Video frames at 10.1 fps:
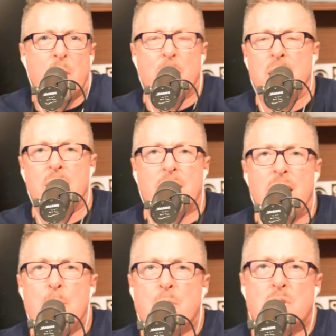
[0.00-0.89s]
I mean, the
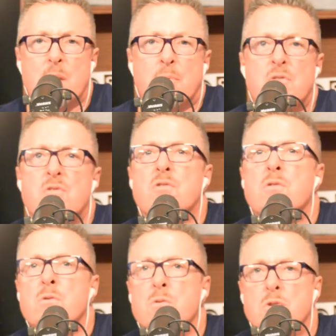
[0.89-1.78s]
guy puts up
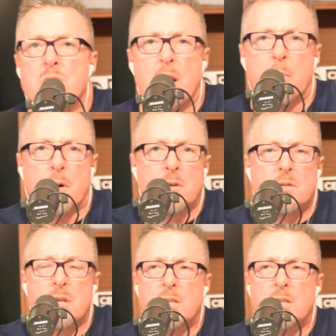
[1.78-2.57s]
huge numbers.